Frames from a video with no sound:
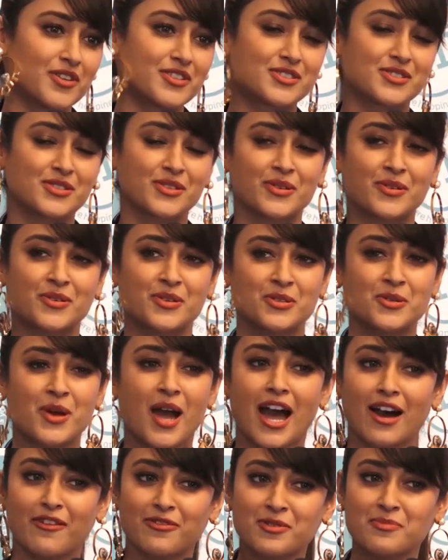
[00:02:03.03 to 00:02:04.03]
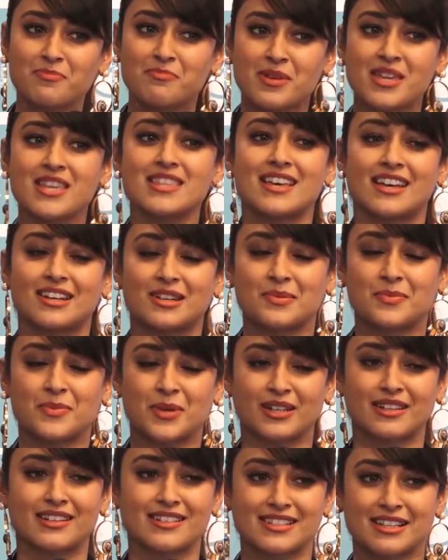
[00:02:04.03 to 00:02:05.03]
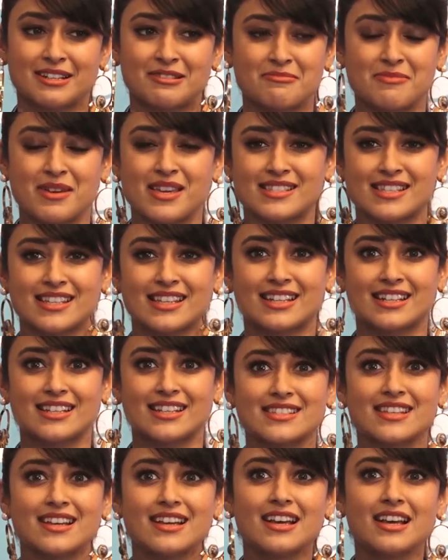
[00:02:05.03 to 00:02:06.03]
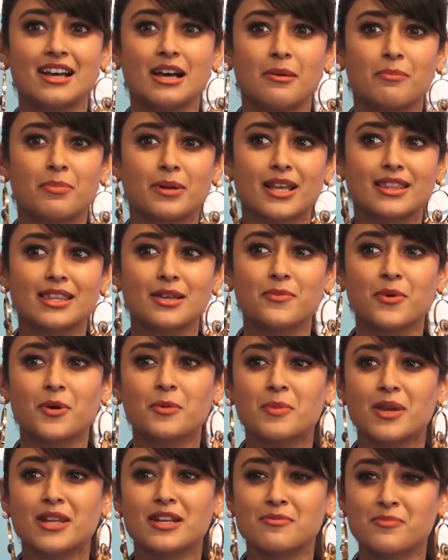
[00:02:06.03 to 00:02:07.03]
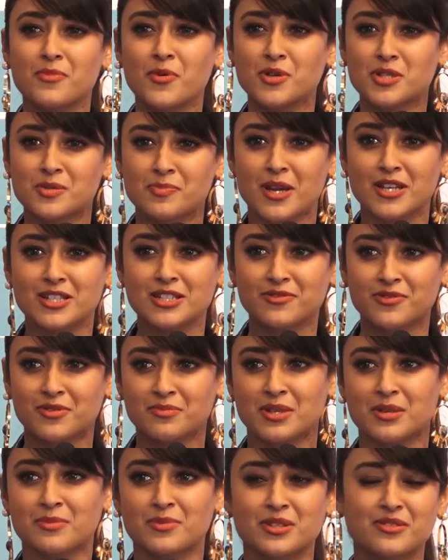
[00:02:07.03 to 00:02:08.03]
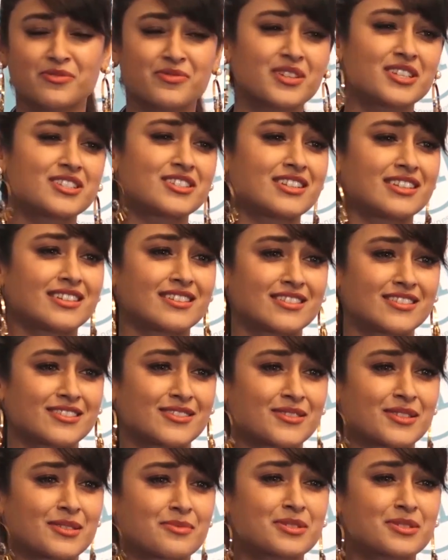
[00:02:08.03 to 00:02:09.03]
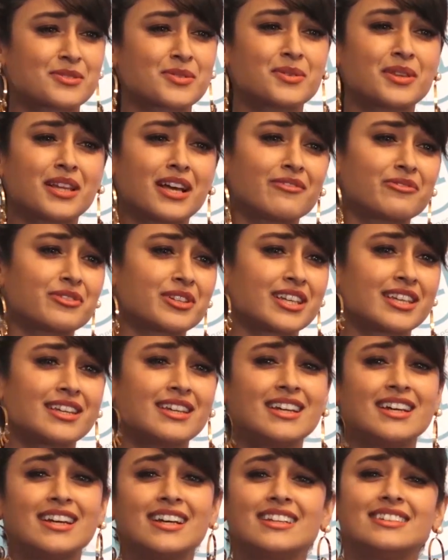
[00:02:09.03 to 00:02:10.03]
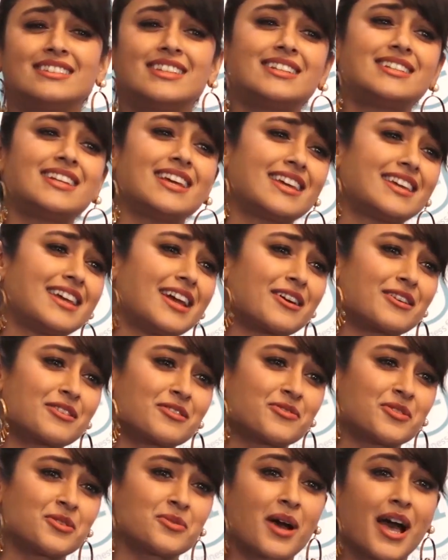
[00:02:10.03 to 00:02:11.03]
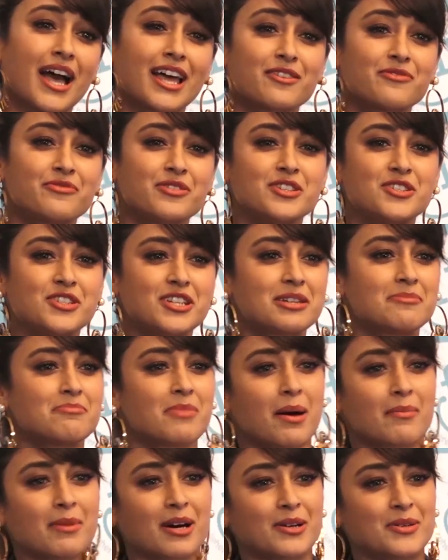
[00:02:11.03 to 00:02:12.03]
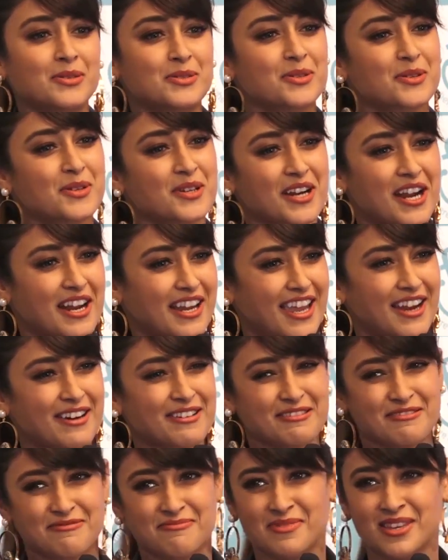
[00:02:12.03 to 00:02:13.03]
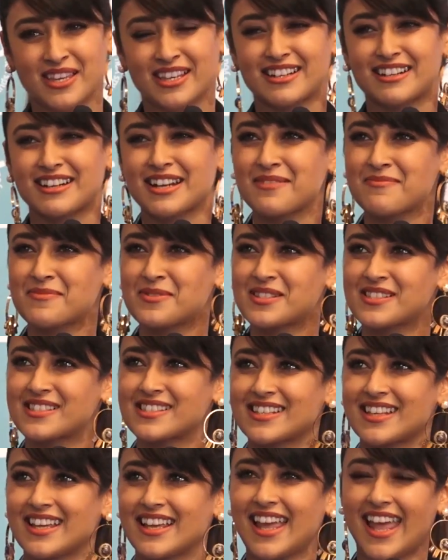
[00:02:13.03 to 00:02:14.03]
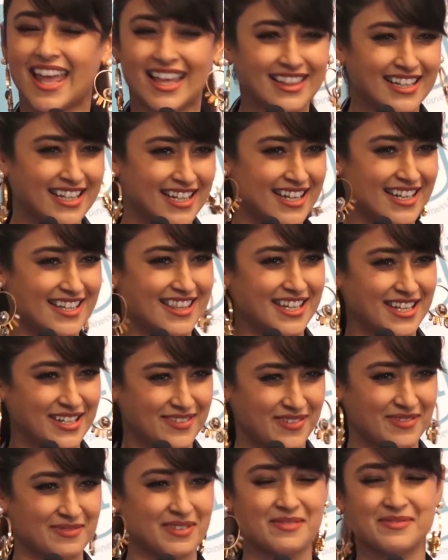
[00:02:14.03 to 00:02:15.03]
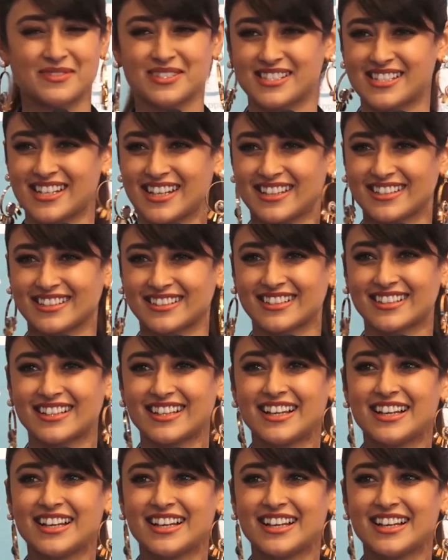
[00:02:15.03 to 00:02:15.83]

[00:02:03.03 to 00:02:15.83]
So you have to be there to witness how amazing is. But I think what made it more special for me were the Fijians. You were so lovely. They take care of you. I had a Fijian mama who took care of me, and her name was Ellie, I think, if I'm not mistaken.